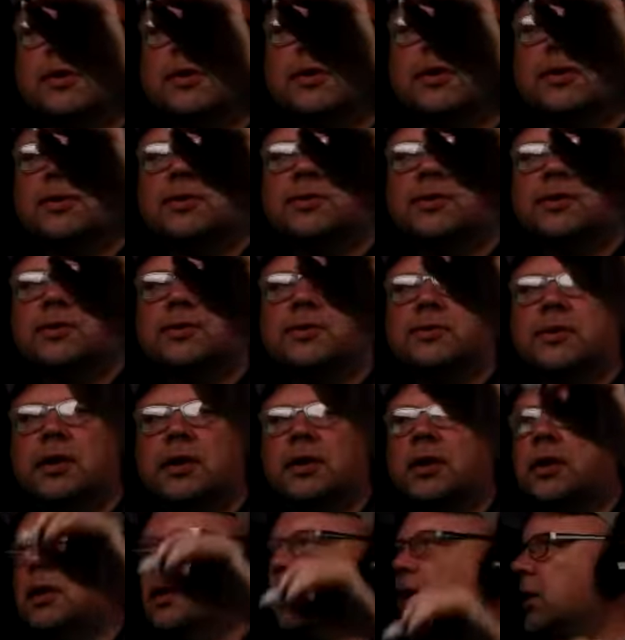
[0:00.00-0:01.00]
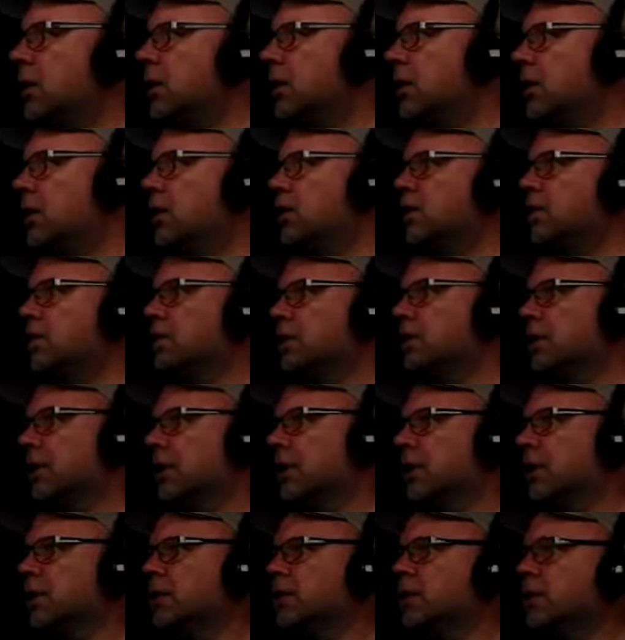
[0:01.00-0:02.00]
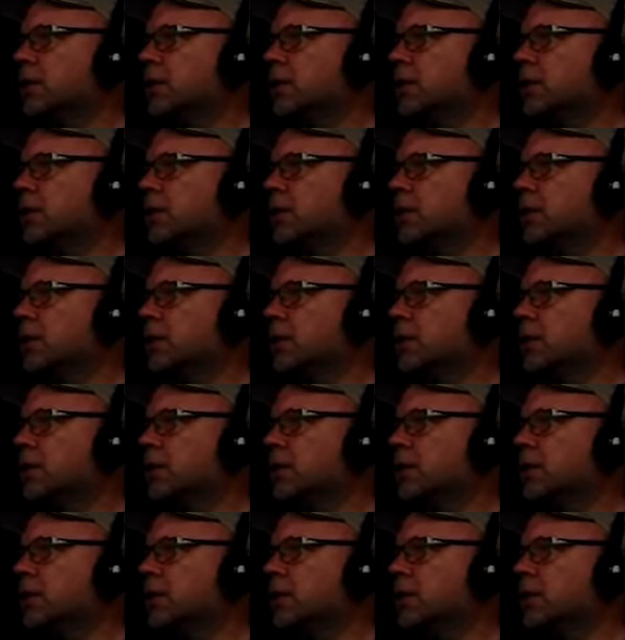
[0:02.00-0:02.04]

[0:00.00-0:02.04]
is the setting for that.